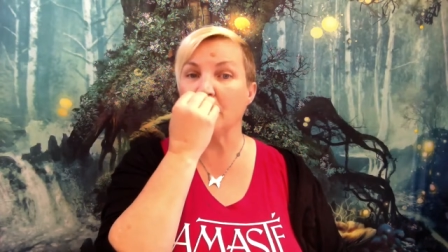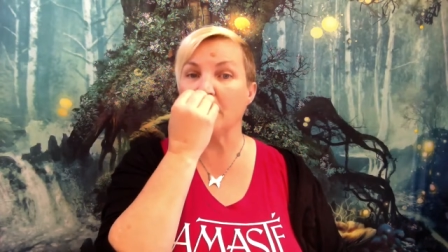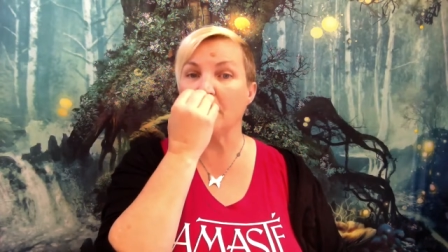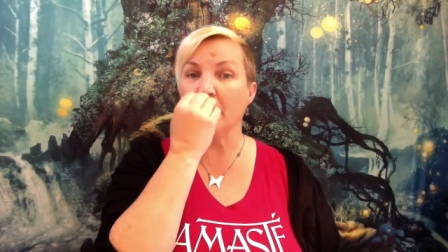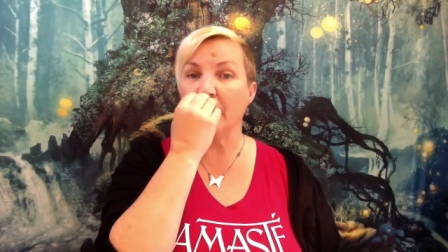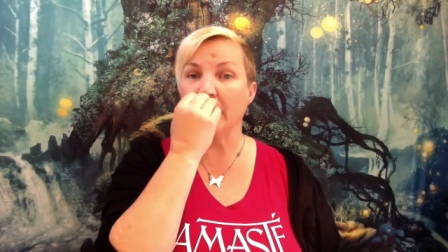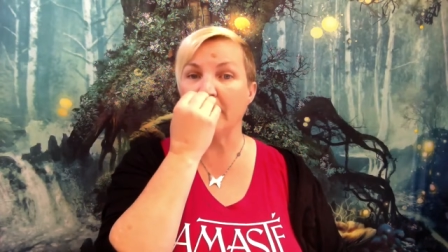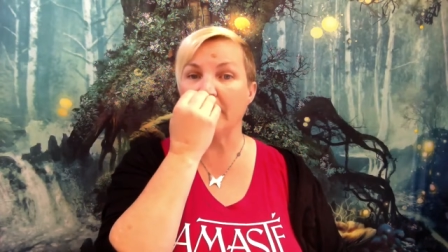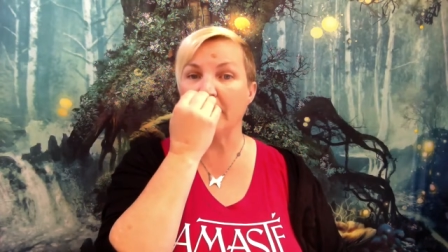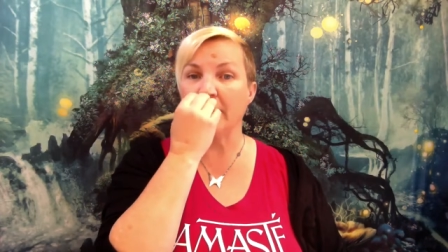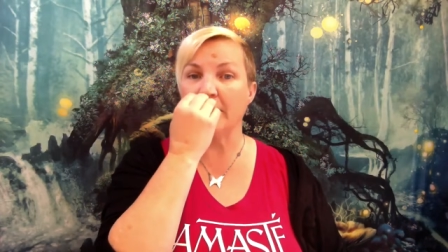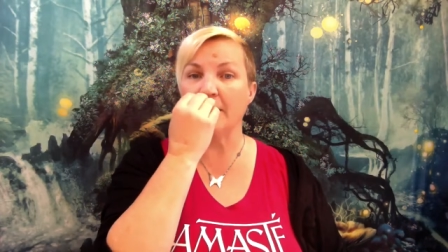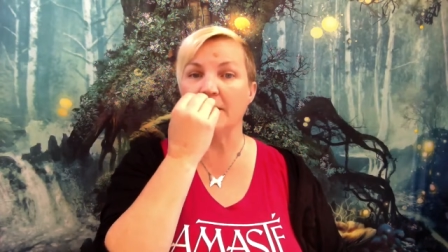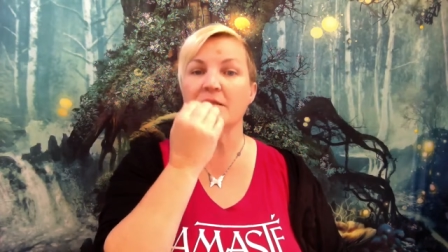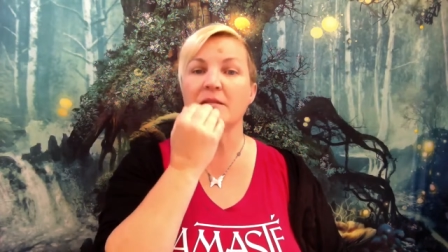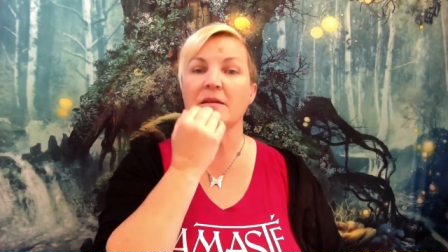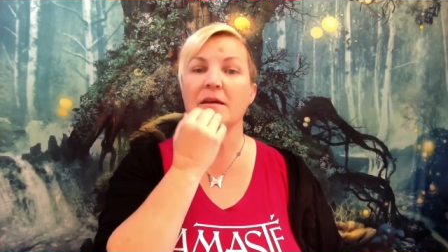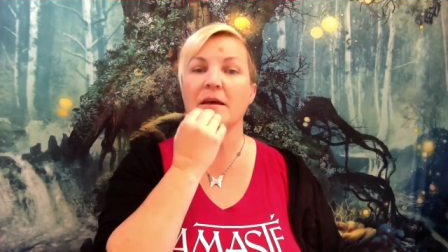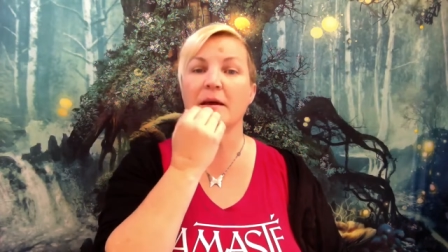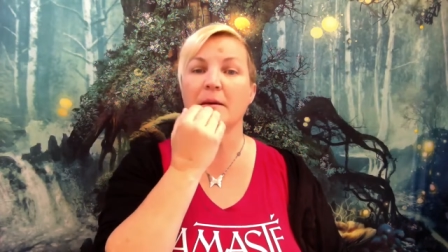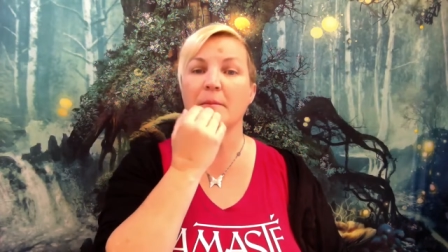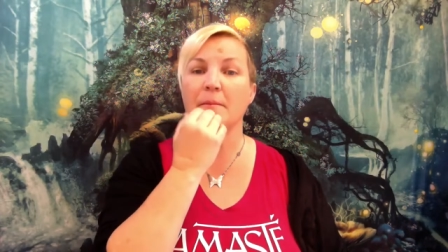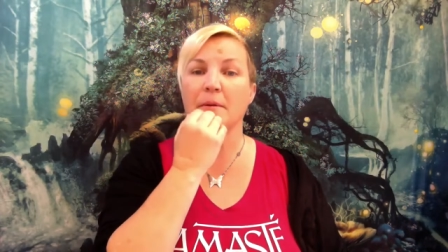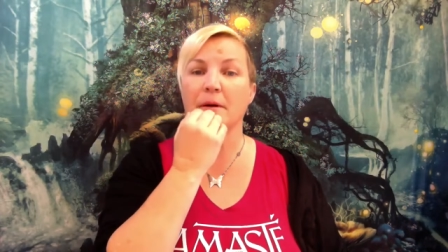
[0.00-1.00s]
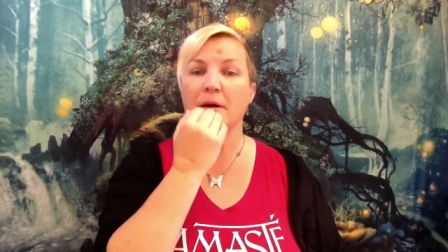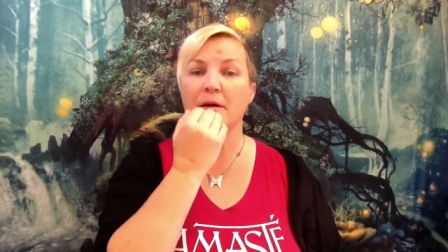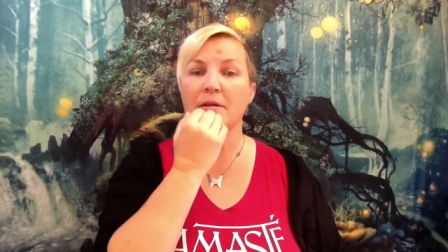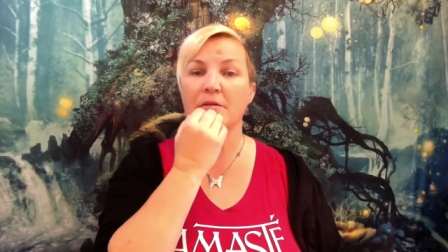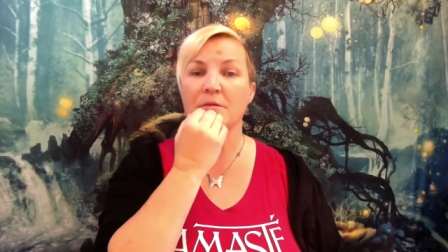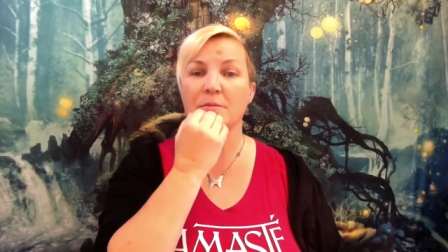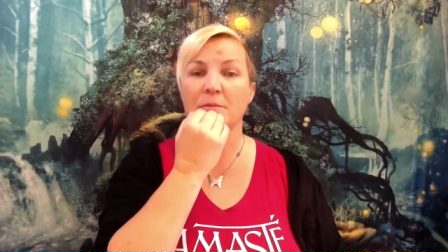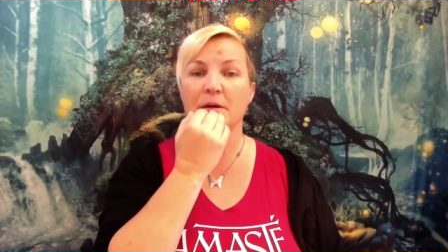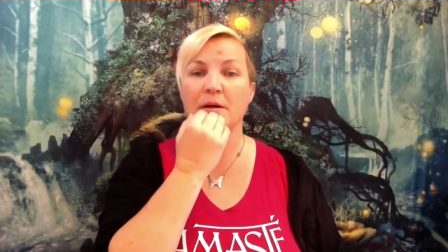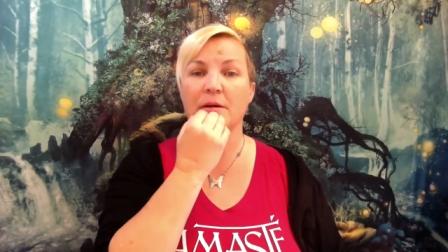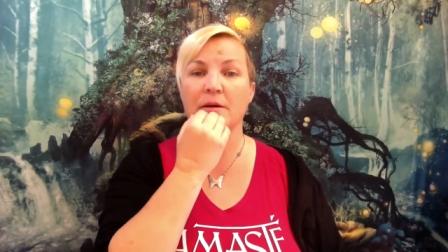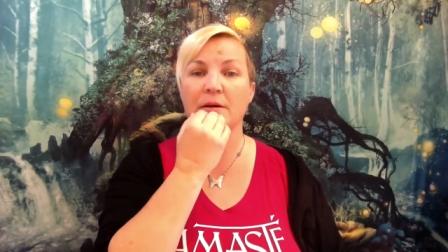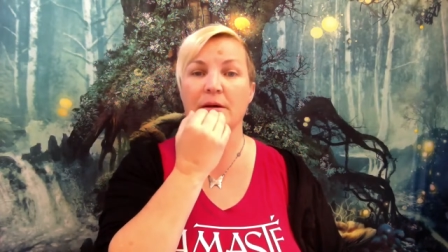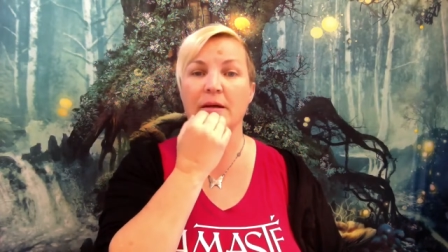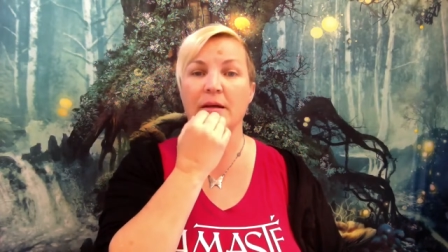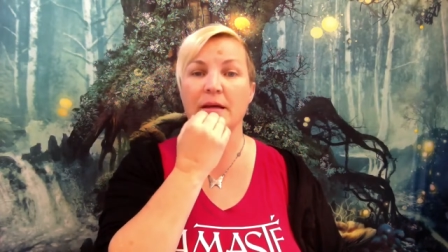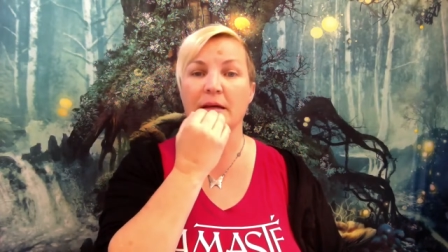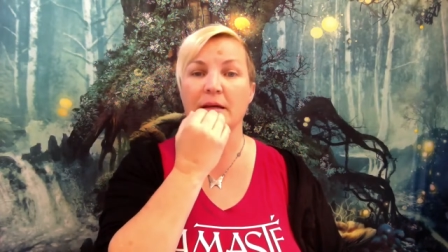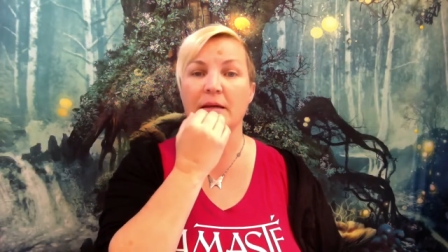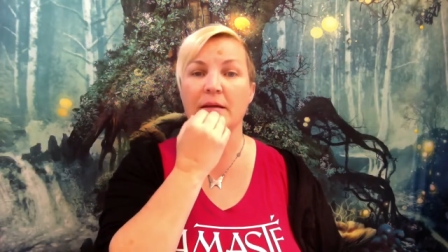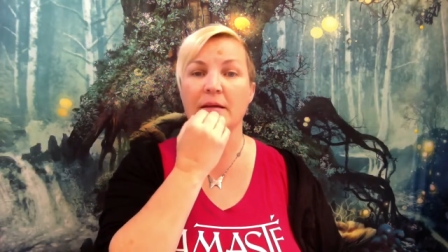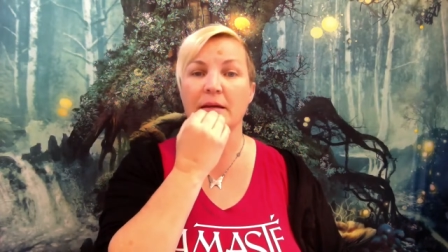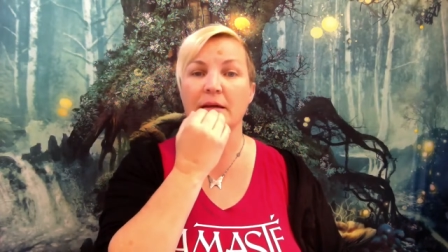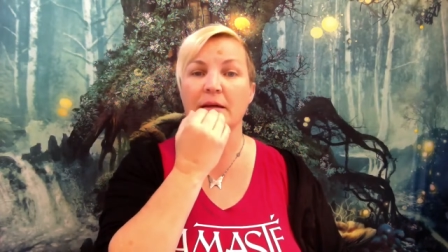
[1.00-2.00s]
abundance and
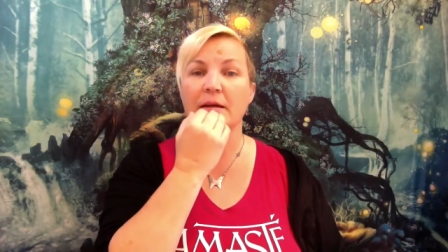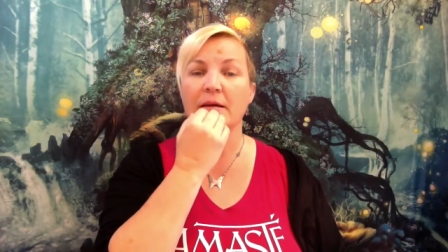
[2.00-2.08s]
prosperity